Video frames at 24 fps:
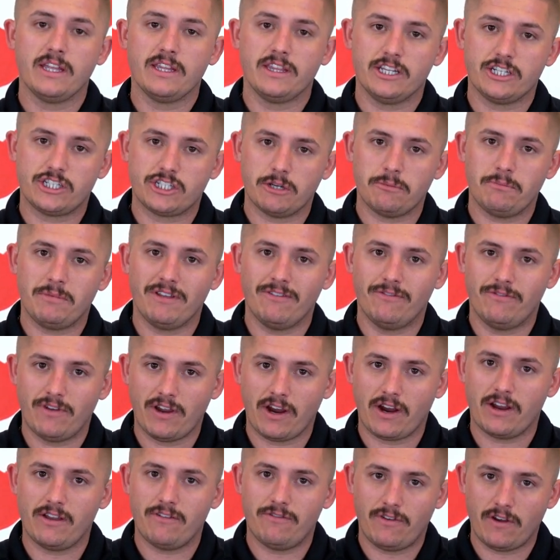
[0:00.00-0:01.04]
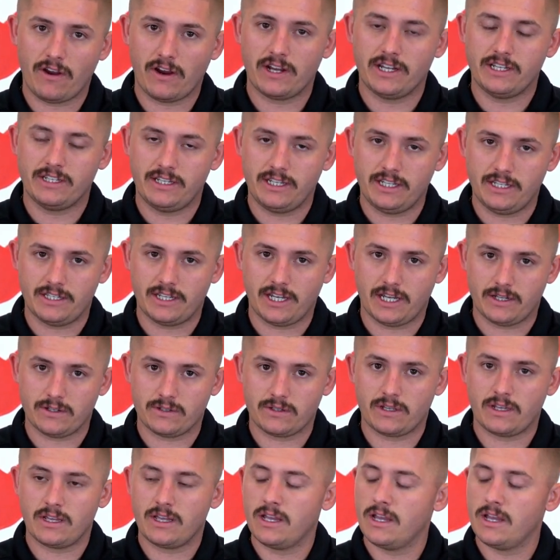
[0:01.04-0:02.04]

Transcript: This should be very, very detailed.